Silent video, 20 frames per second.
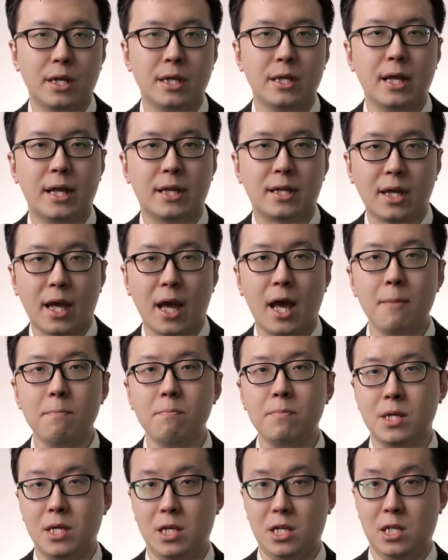that can
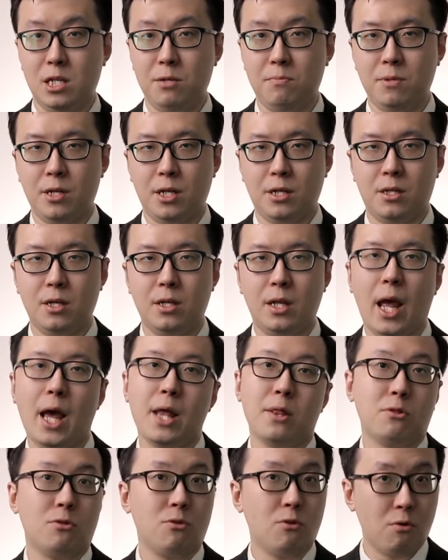be eliminated
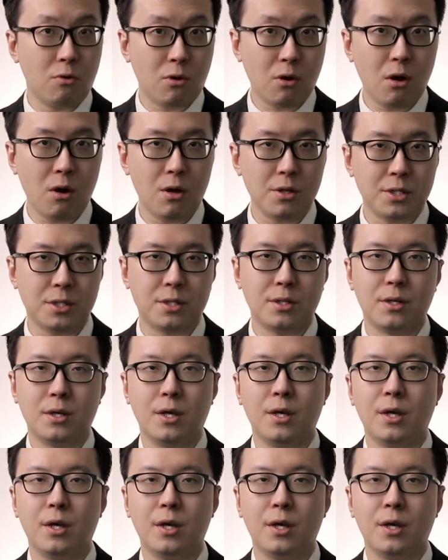at no cost.